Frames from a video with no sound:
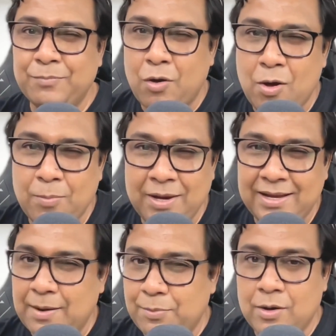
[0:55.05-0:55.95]
probably
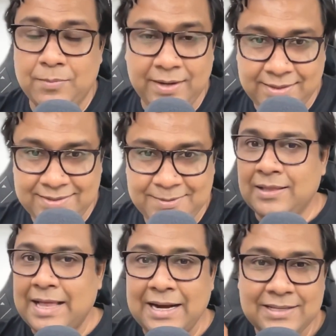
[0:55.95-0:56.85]
couple of days.
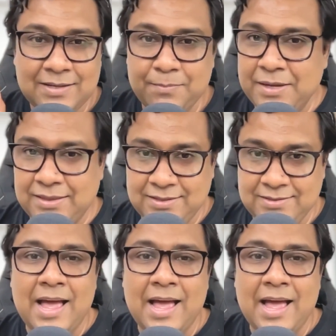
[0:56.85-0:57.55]
That is a myth.